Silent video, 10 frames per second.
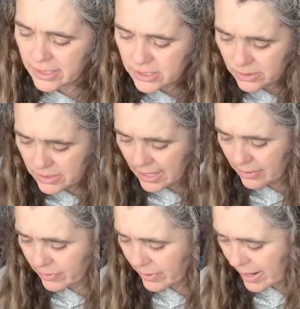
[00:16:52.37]
this
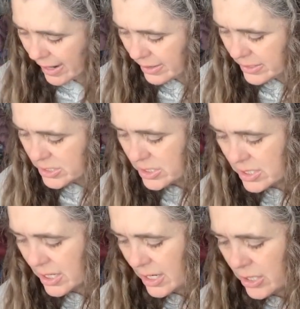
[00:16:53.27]

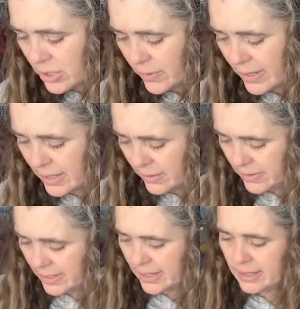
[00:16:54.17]
isn't a new one, I don't
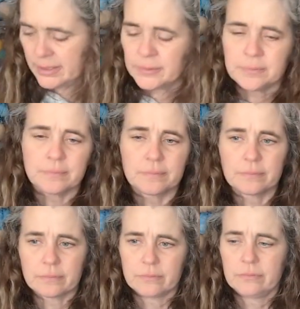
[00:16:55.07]
think.
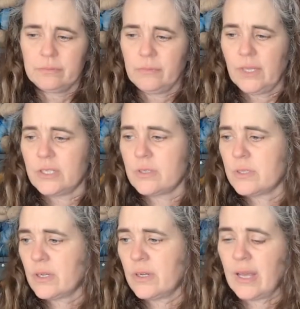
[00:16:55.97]
This
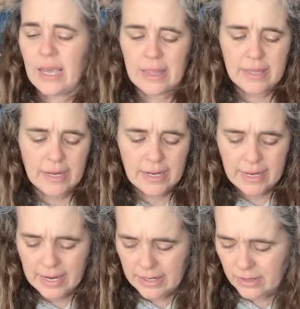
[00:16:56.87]
is one I think I
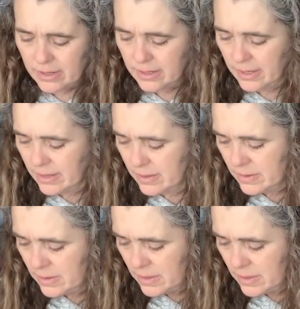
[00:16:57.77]
had on there.